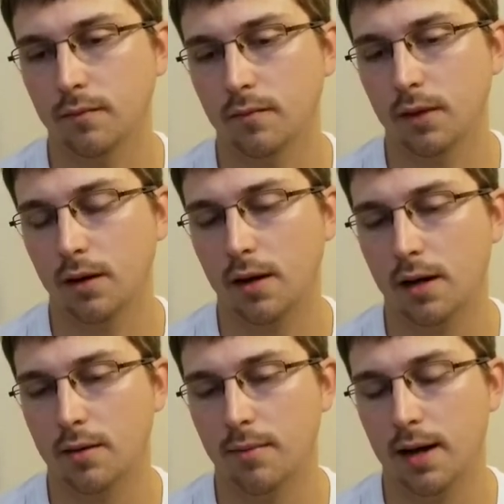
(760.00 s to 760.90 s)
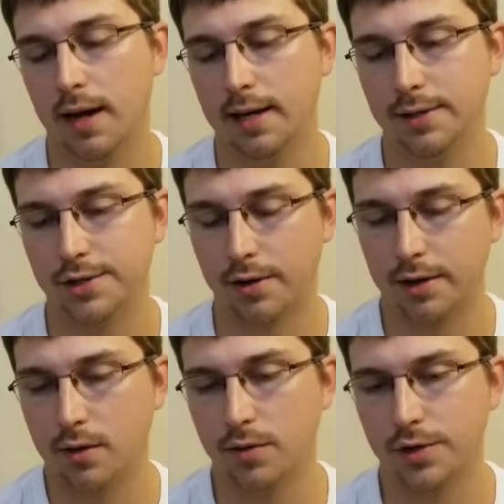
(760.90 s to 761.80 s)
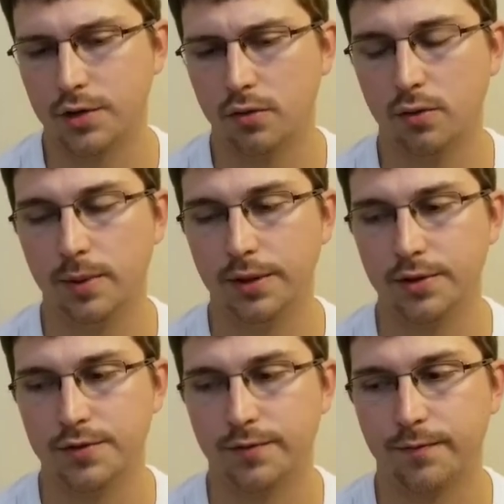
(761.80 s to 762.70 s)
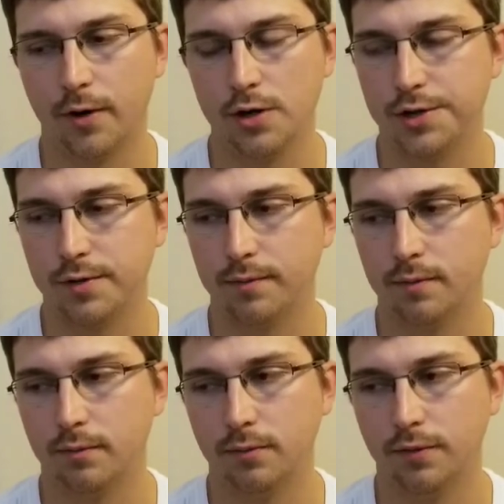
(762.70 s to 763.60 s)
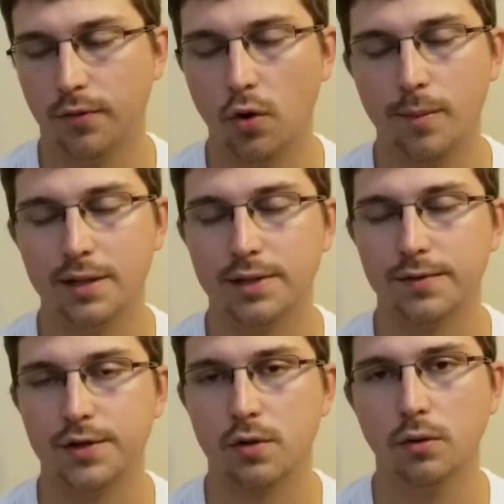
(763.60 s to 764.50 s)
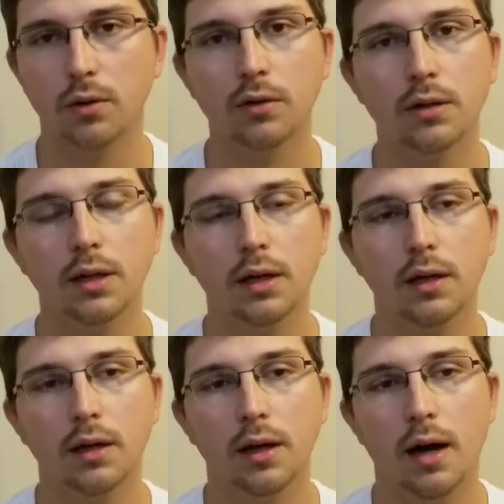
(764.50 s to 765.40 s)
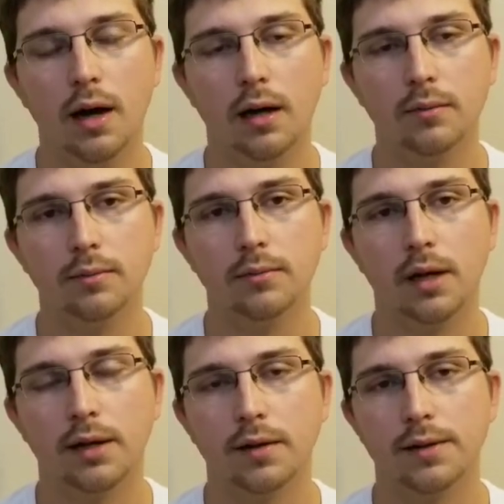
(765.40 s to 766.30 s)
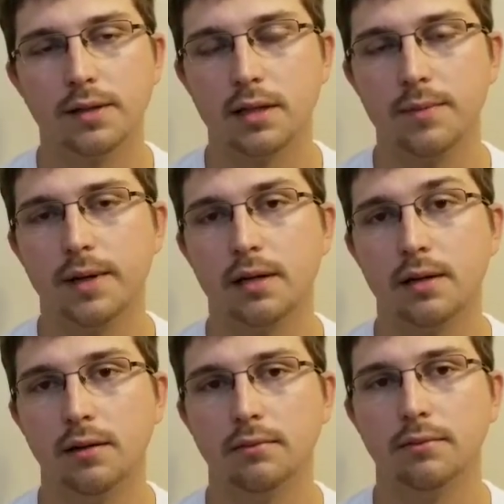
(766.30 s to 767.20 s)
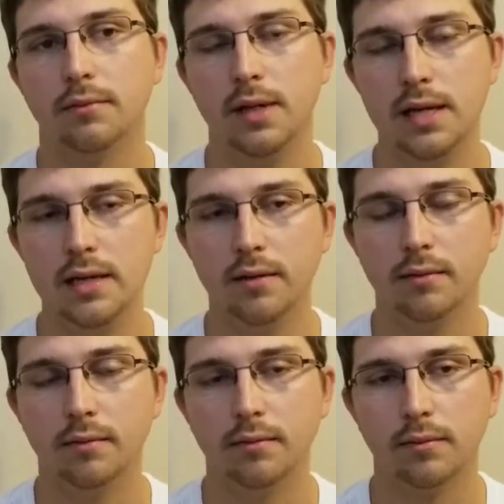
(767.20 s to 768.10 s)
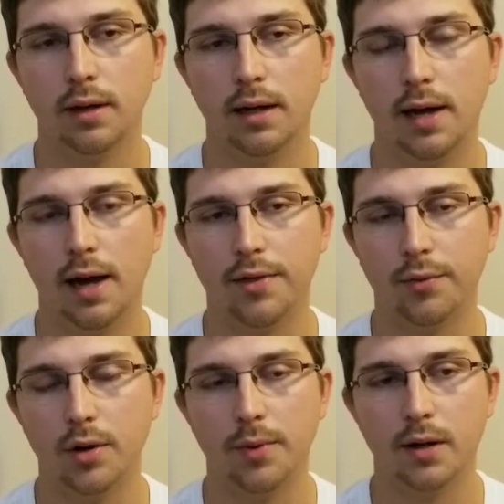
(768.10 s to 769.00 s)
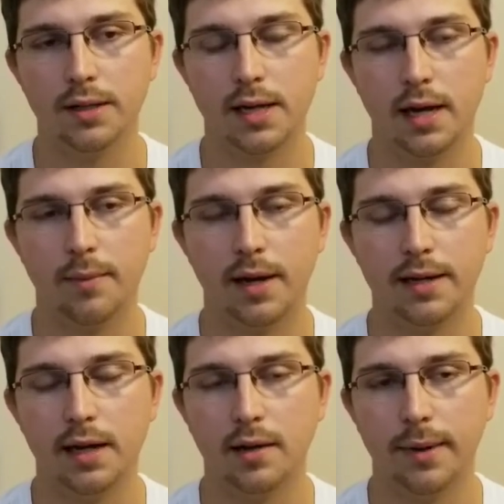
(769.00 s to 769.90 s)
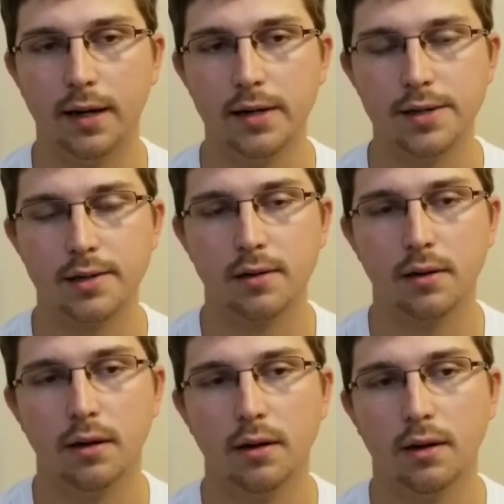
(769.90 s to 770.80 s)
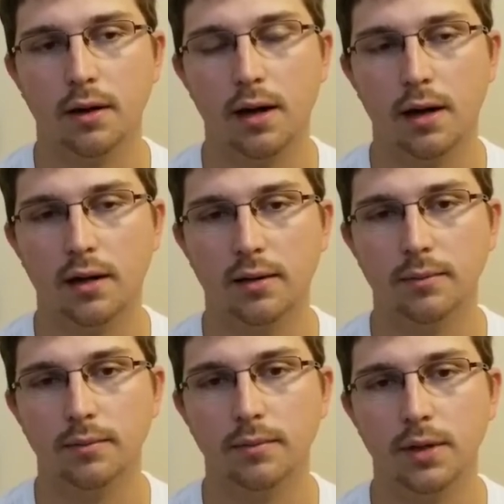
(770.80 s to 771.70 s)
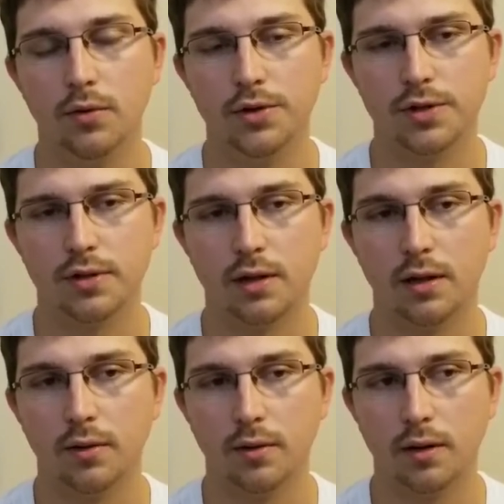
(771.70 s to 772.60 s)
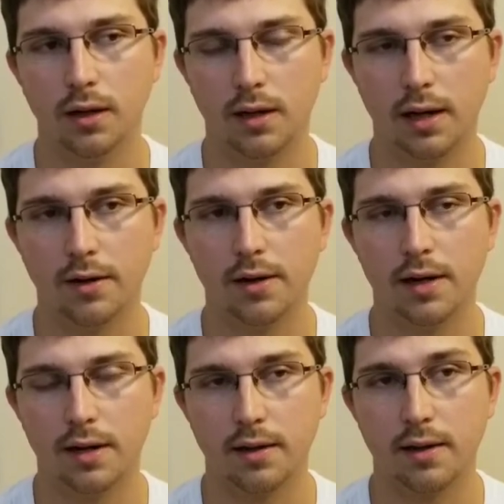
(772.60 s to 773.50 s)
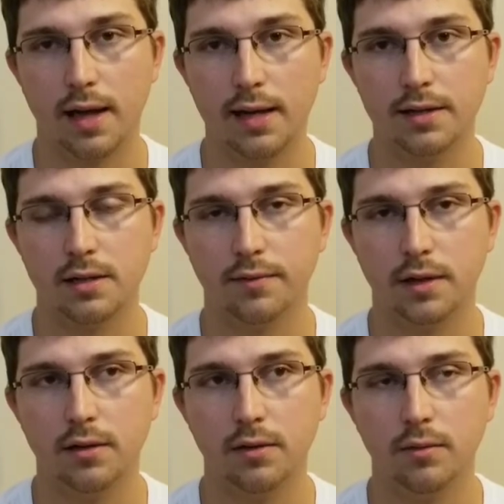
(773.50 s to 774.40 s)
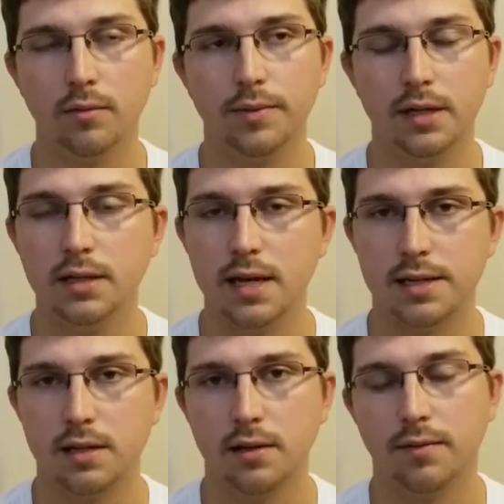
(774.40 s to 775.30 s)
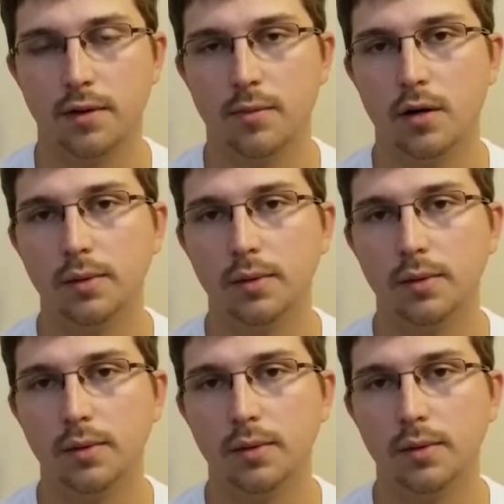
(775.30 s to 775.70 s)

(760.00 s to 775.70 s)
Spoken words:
I started going to school, but those first 4 months of school, I couldn't sleep. I couldn't eat. I threw up all the time. I had nightmares. It was just a case of acute PTSD for the moment.